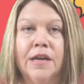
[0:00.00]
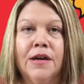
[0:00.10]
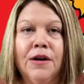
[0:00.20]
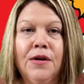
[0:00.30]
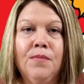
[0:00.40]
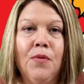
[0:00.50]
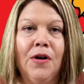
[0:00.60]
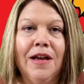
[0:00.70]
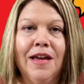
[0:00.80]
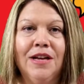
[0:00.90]
Good
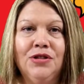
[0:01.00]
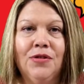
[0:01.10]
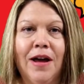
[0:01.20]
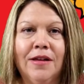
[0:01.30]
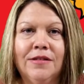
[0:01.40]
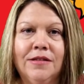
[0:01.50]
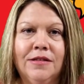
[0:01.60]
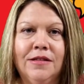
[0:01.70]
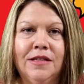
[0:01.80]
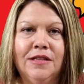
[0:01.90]
morning, Hidden Trails.
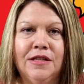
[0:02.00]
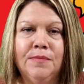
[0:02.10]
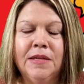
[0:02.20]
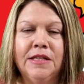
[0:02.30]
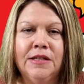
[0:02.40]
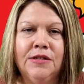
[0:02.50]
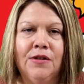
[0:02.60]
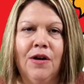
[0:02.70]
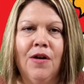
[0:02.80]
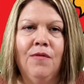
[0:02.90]
This is Mrs.
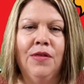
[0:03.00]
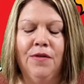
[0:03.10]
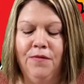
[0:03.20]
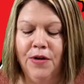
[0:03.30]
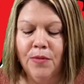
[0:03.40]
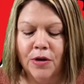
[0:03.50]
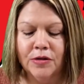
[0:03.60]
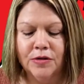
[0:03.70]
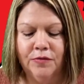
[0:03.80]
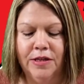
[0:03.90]
Sura with a few
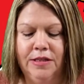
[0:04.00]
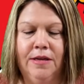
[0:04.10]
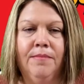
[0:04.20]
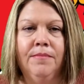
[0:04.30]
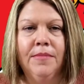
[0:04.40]
words of wisdom.